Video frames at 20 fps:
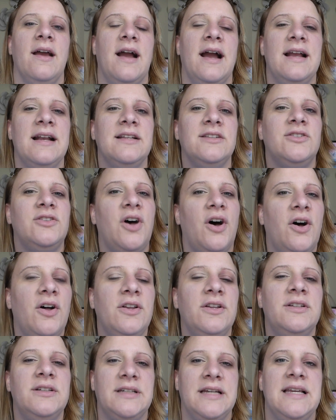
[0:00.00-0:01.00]
kind of
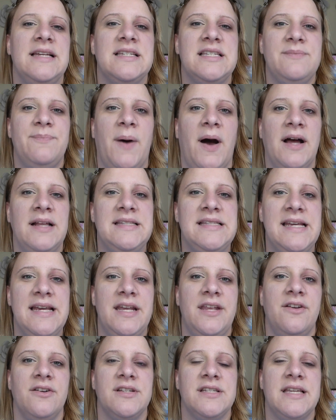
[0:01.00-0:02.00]
dull looking spots
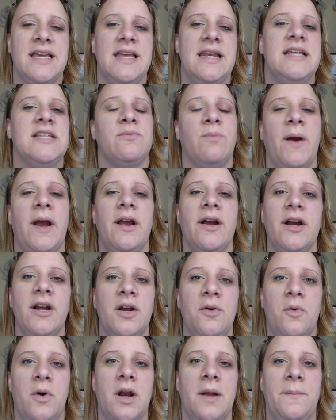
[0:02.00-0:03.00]
in your skin, is where you're
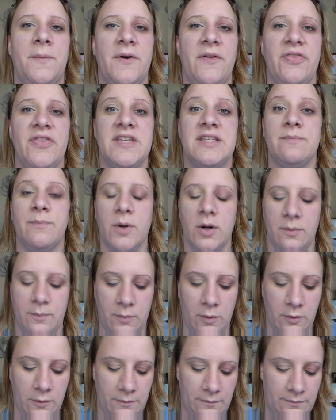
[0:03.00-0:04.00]
going to want to put this
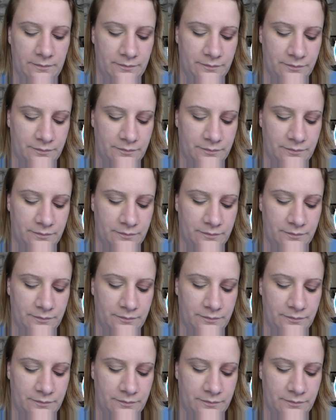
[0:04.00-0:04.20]
purple.